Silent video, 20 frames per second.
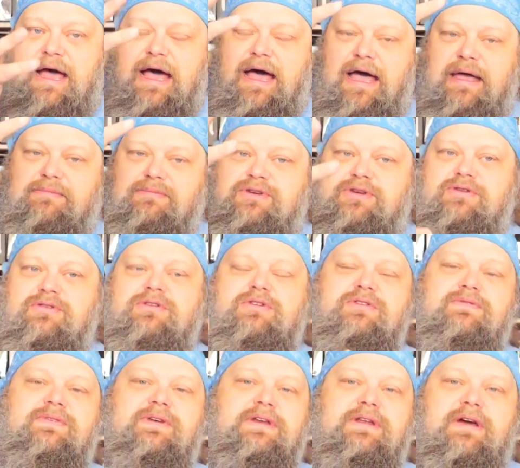I'm sure
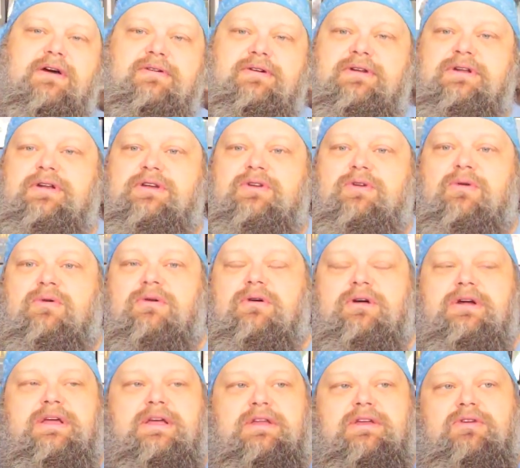you've encountered a
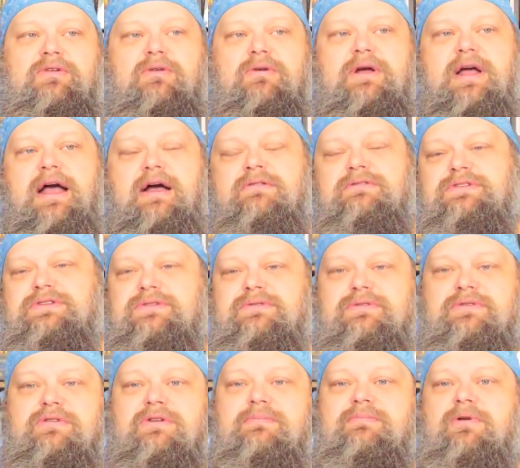door in your house
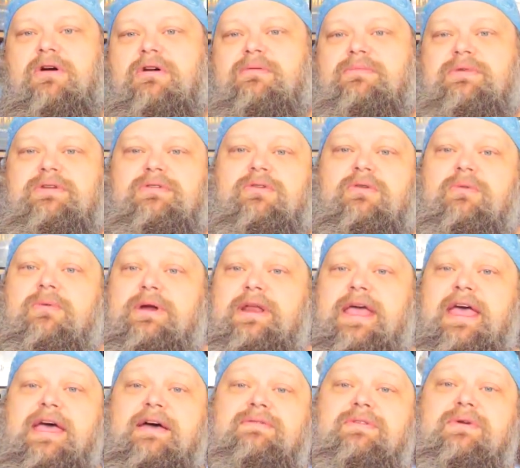or your apartment or what
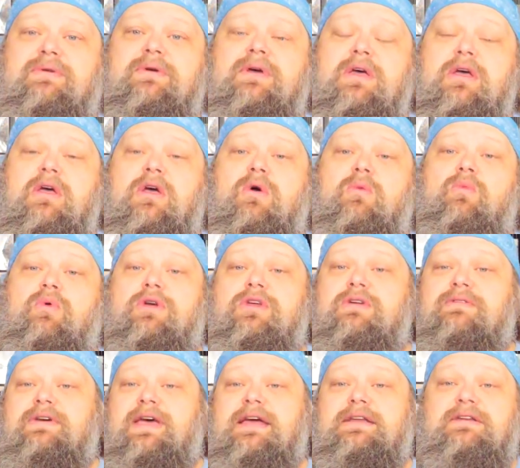have you, where
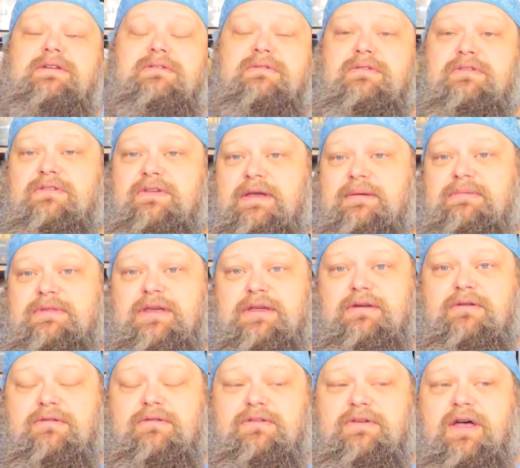you've had to do the same
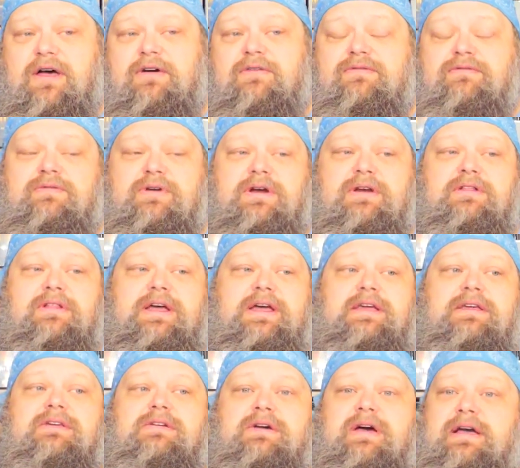thing yourself, where,
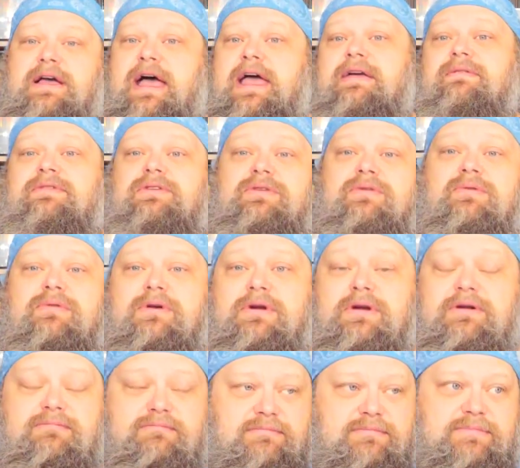like, I have a
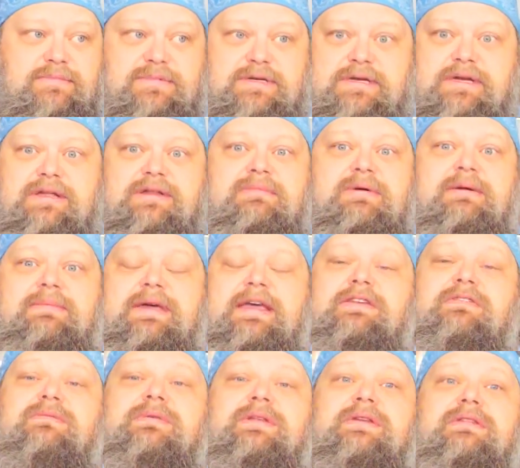door in my
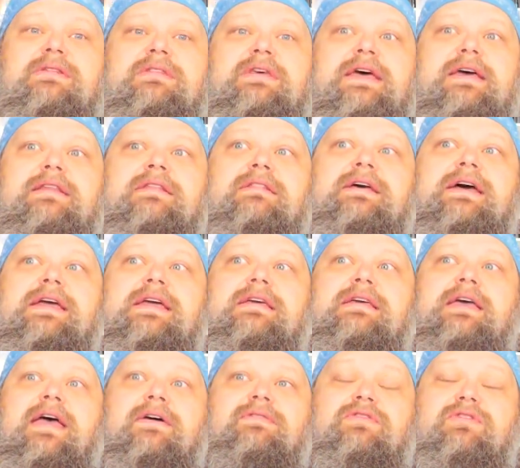basement that,
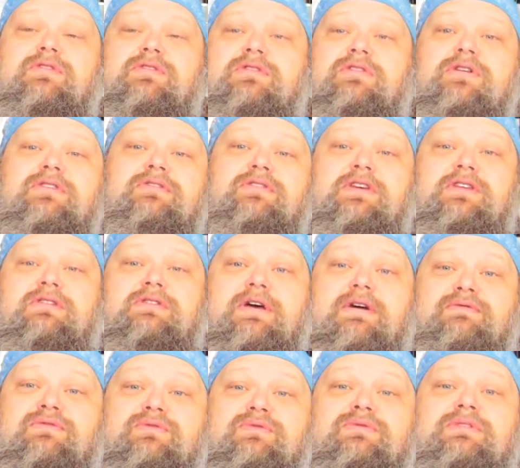like, after you close it, you
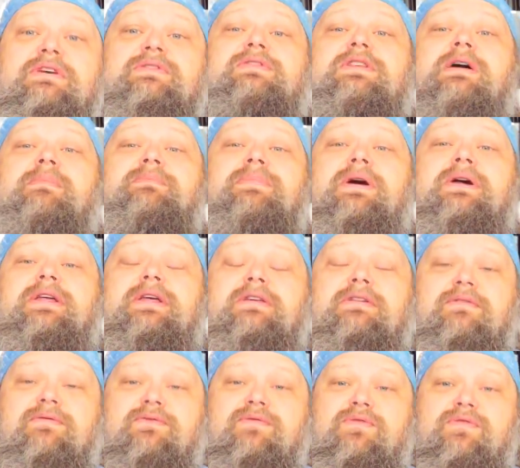have to lift up on
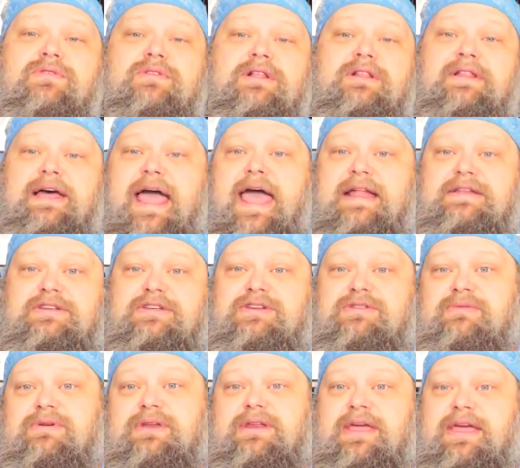it for the latch
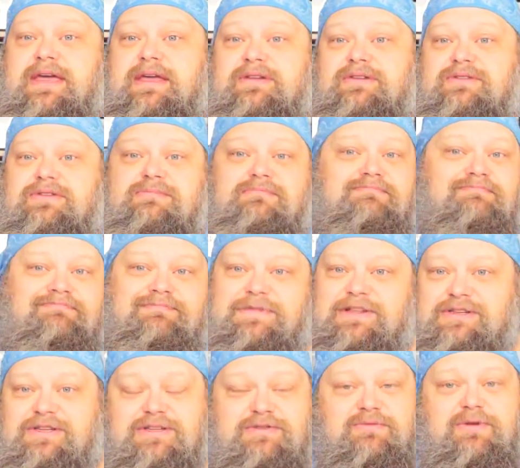to engage.
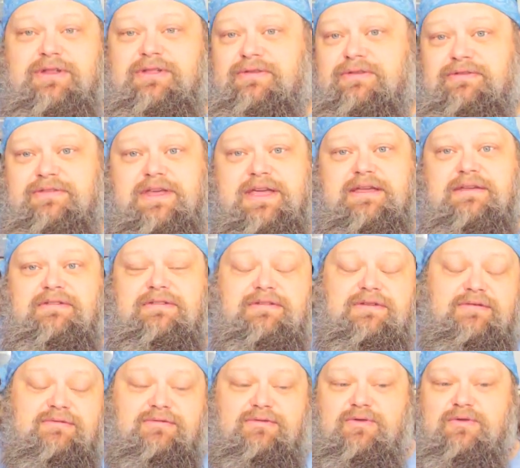It's just one of those things,
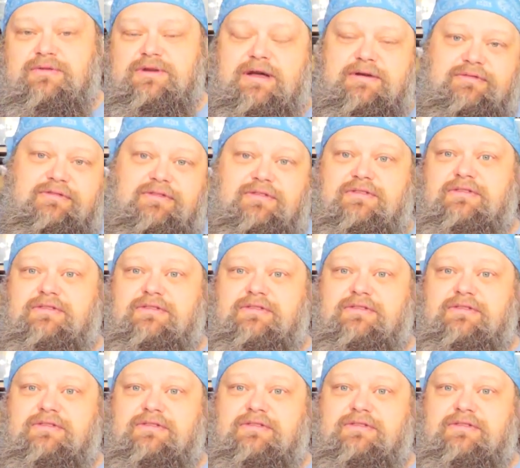houses